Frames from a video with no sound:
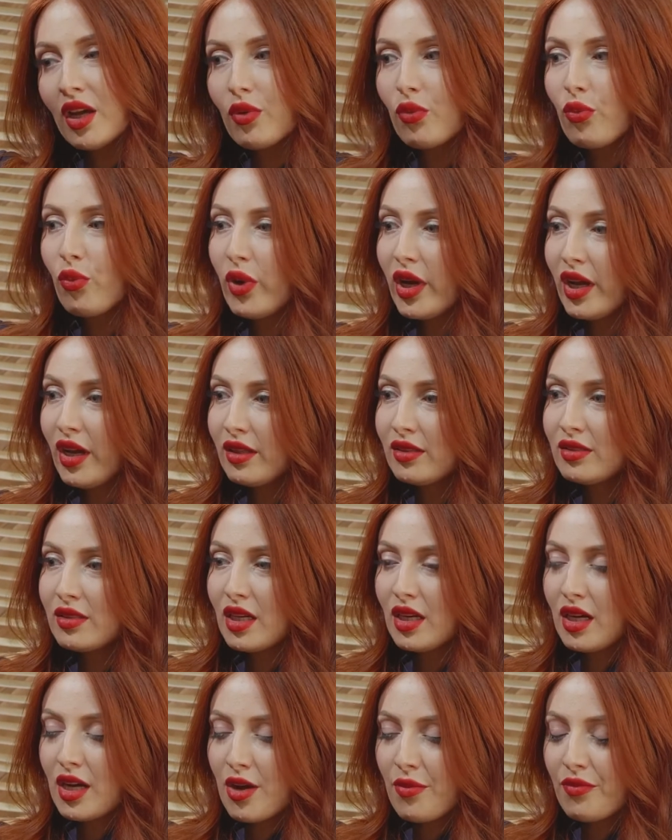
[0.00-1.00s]
When
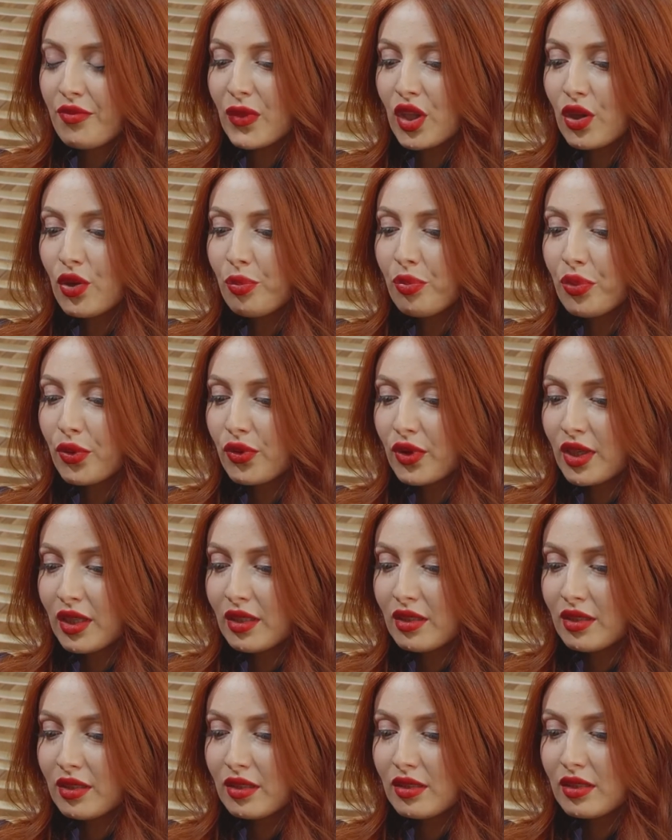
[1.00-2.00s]
you
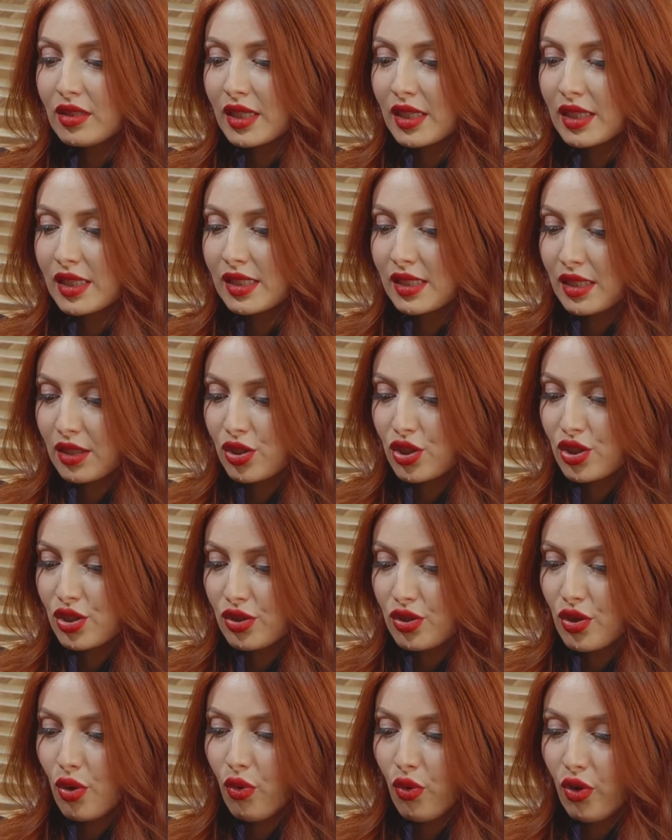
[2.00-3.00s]
putting the
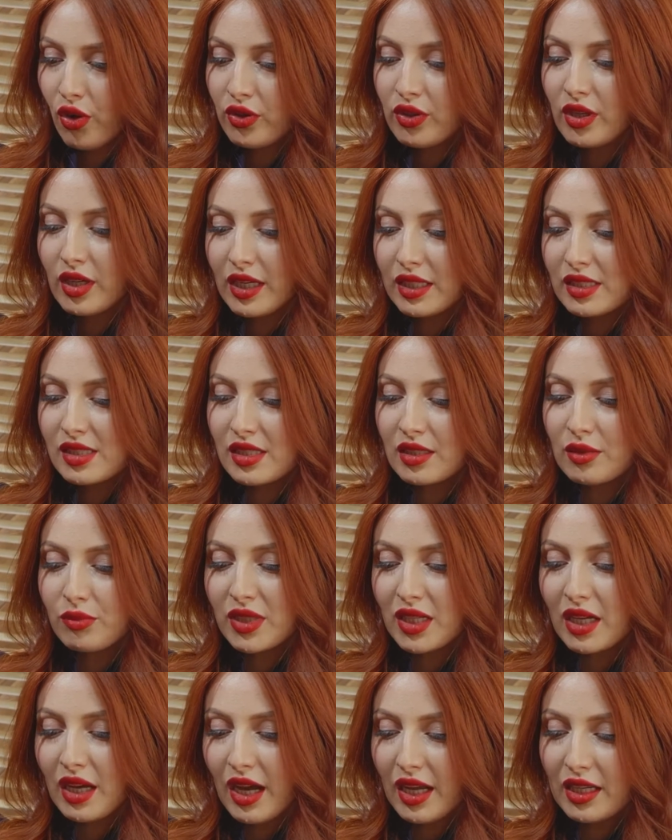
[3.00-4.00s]
extension on, it's going to
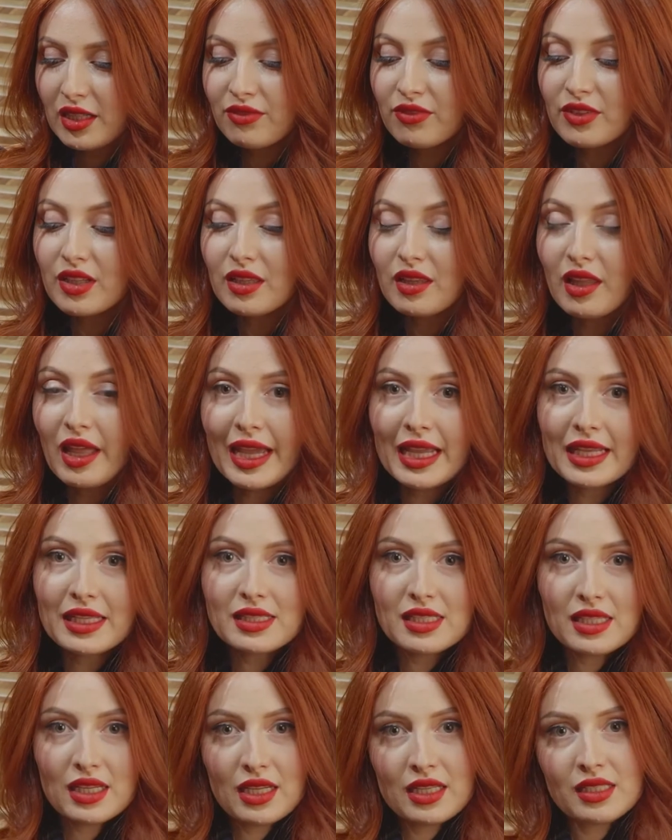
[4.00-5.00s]
be kind of
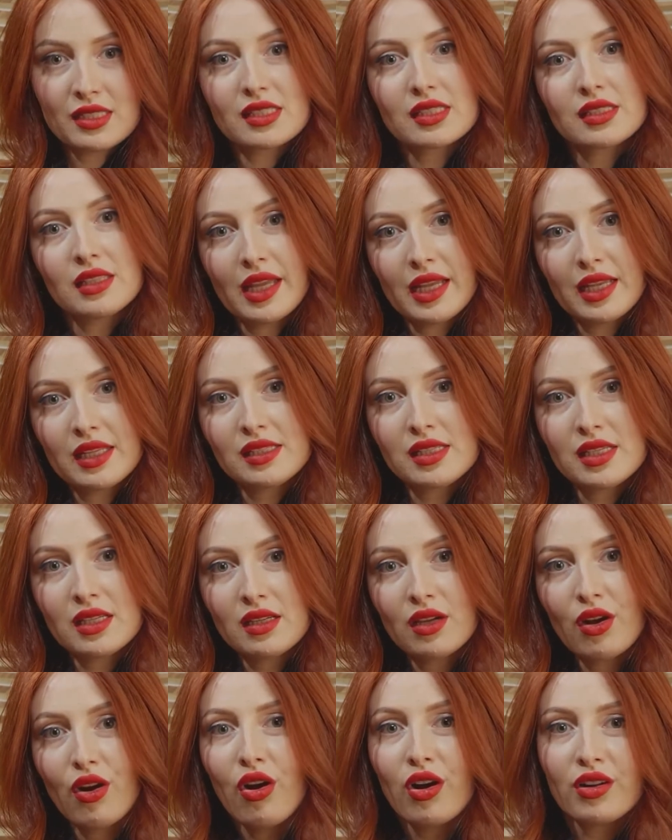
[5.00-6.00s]
gliding and
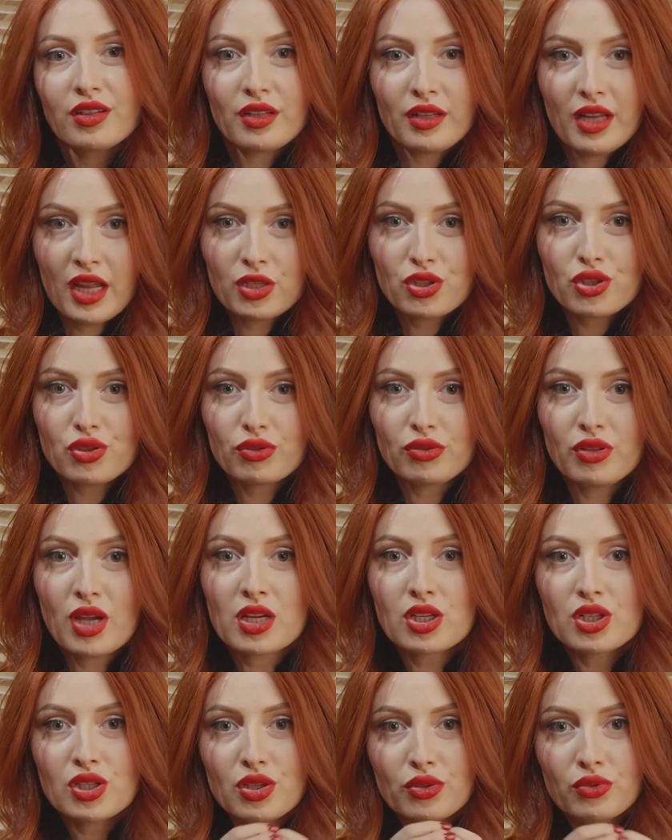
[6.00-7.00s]
sliding on a natural
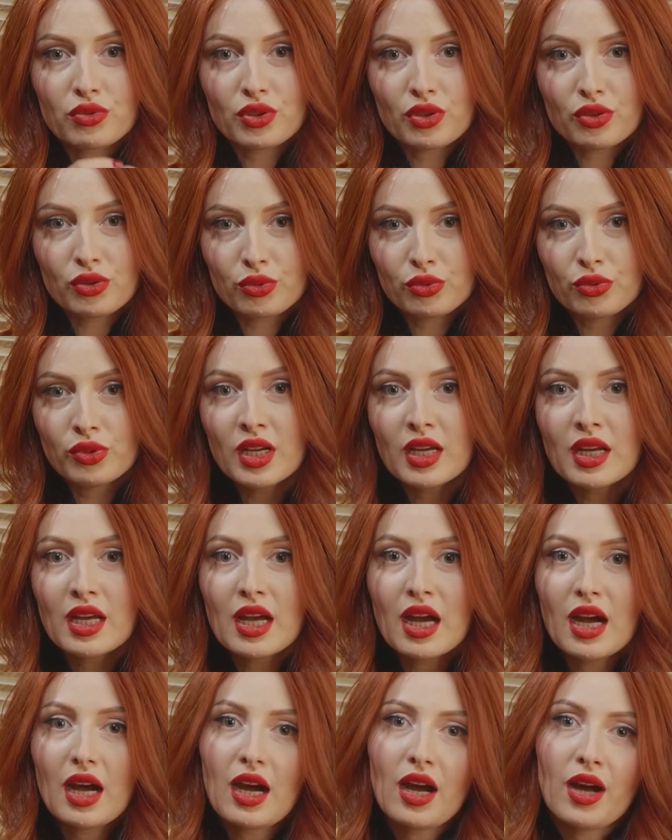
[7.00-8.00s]
lash, so the glue
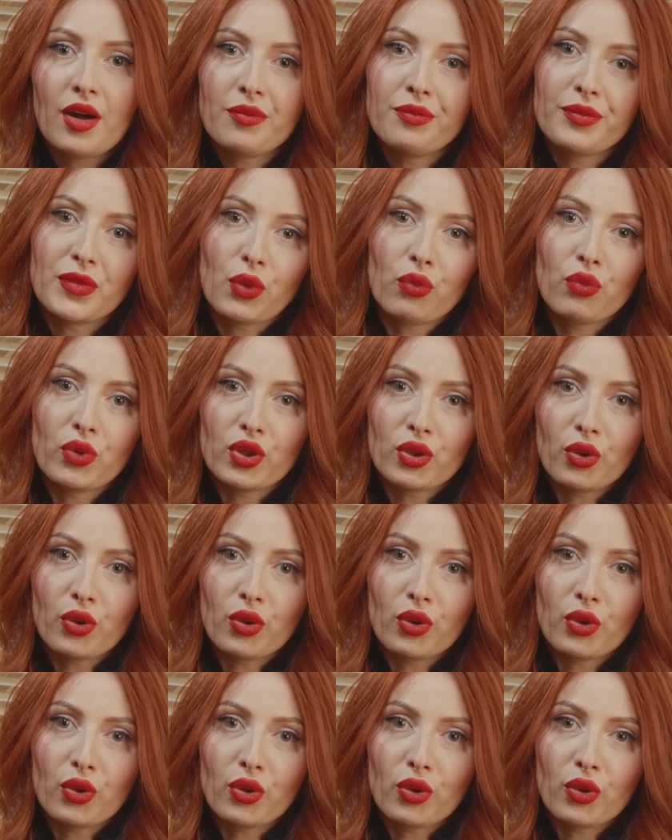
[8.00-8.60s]
will